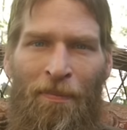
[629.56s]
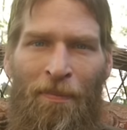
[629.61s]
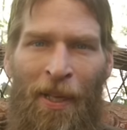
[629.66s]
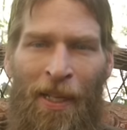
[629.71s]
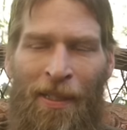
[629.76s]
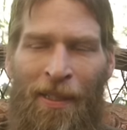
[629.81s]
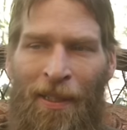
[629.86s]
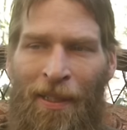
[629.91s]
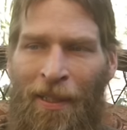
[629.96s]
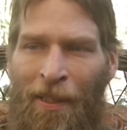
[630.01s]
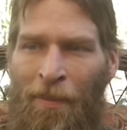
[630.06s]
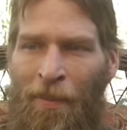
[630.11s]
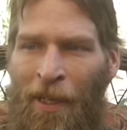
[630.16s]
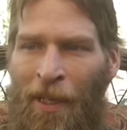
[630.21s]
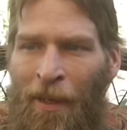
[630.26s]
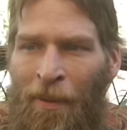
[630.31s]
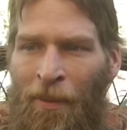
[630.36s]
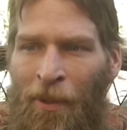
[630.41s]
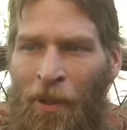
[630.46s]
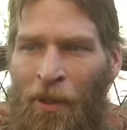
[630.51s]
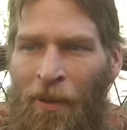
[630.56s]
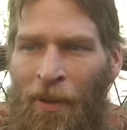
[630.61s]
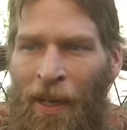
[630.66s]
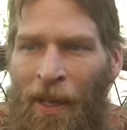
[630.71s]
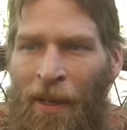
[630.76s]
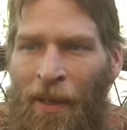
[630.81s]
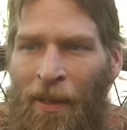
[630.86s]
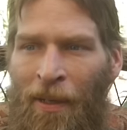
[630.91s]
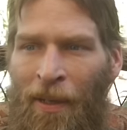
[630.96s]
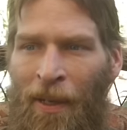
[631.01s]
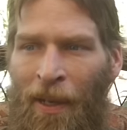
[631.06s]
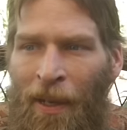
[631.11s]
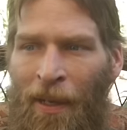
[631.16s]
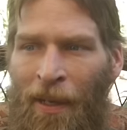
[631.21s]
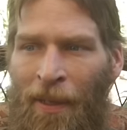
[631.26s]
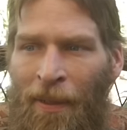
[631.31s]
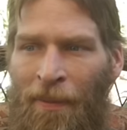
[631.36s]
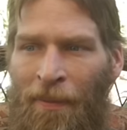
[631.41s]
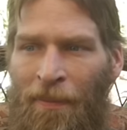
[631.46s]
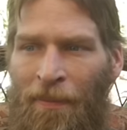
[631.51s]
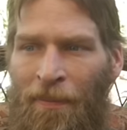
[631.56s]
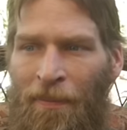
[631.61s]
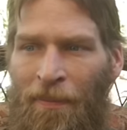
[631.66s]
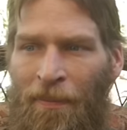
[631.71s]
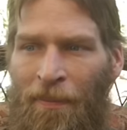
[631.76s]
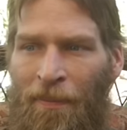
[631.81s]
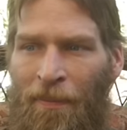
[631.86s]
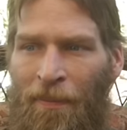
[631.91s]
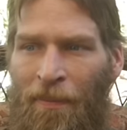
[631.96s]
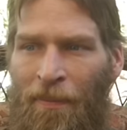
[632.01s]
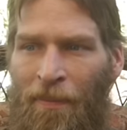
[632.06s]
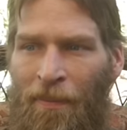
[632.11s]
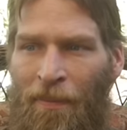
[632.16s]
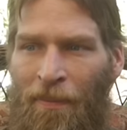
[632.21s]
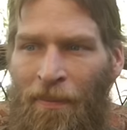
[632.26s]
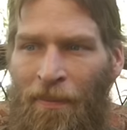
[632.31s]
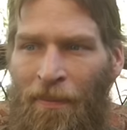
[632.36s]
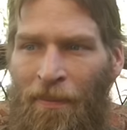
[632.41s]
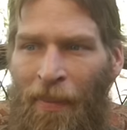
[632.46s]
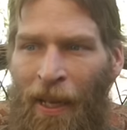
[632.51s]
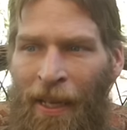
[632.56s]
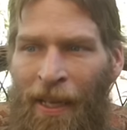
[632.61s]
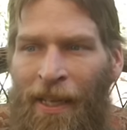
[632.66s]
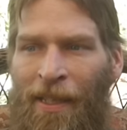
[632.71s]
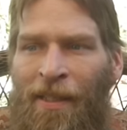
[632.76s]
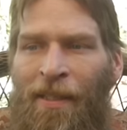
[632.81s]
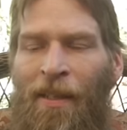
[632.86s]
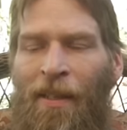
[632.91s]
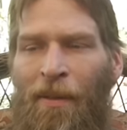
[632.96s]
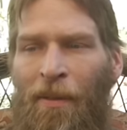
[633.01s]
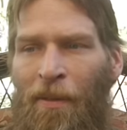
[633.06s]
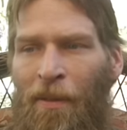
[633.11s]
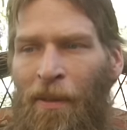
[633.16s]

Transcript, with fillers: basically been able to create uh, I guess,